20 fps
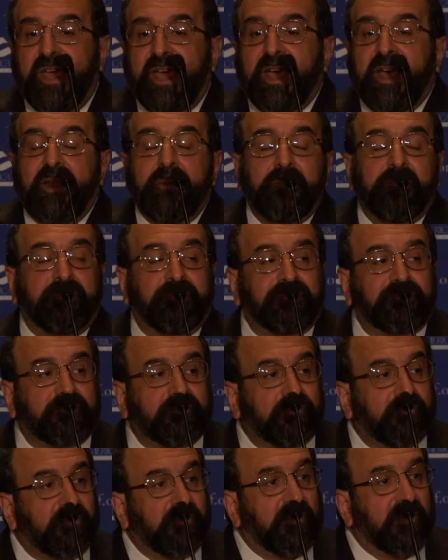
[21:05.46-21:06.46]
that,
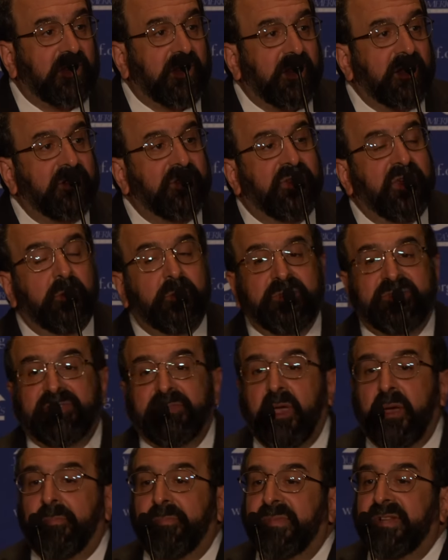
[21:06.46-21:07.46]
there
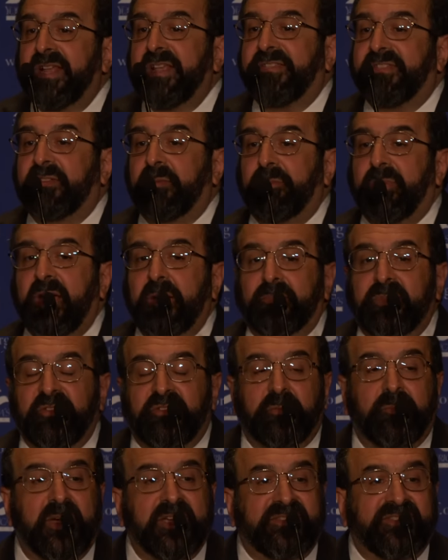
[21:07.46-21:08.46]
was a list
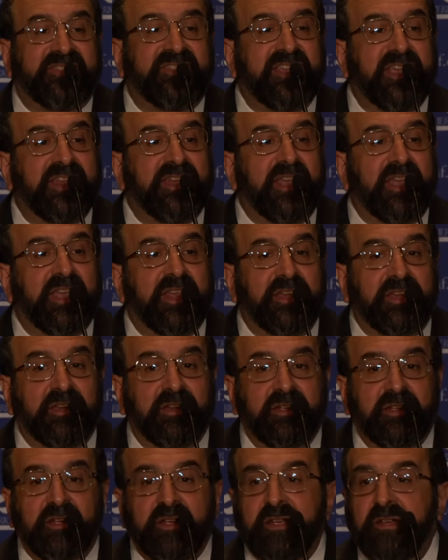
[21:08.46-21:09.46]
published by CNN
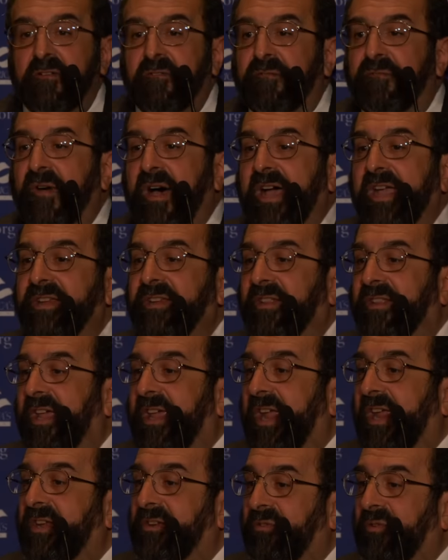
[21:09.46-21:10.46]
find
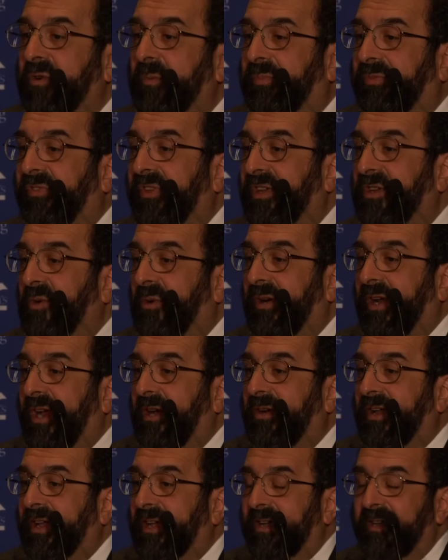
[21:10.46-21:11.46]
the hate groups in your
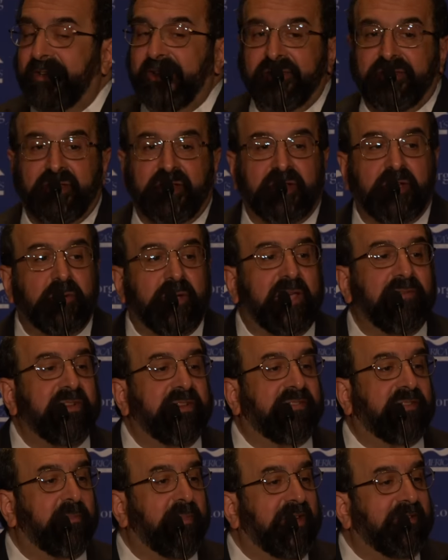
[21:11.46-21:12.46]
area. And I thought, oh,
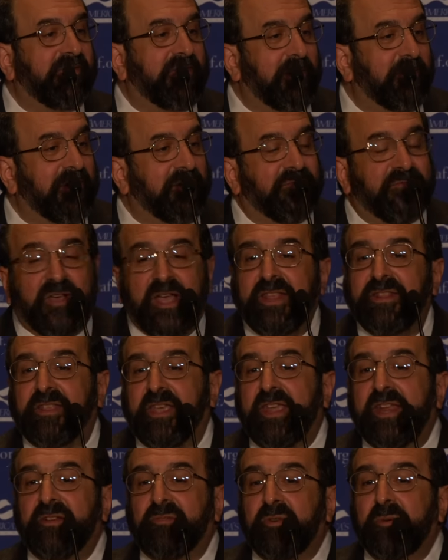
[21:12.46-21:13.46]
heavens to Betsy, I'm going to find
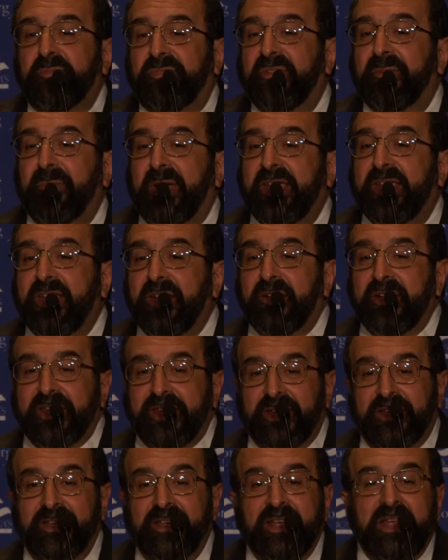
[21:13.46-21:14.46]
the hate groups in my
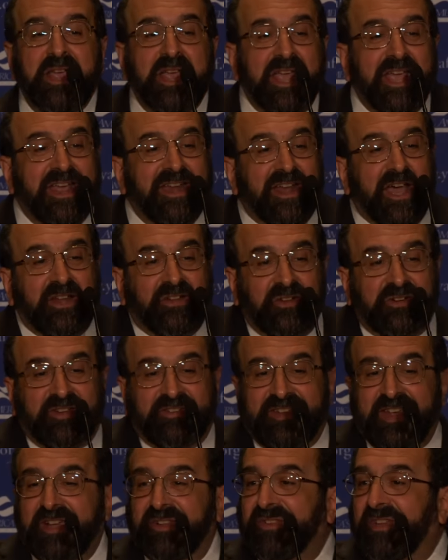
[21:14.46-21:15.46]
area. And I
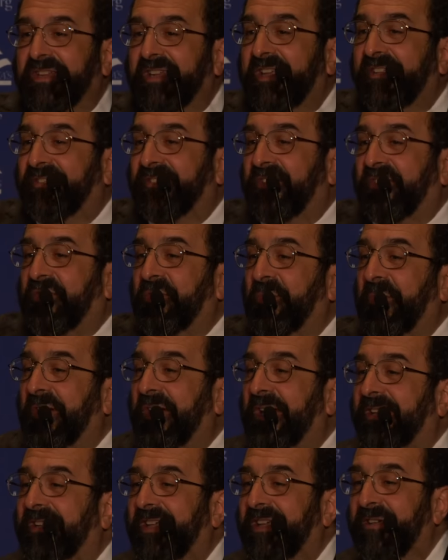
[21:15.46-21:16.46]
looked down the list to
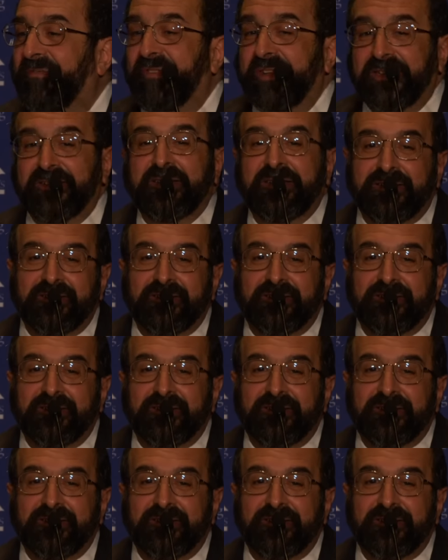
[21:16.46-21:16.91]
where I live, and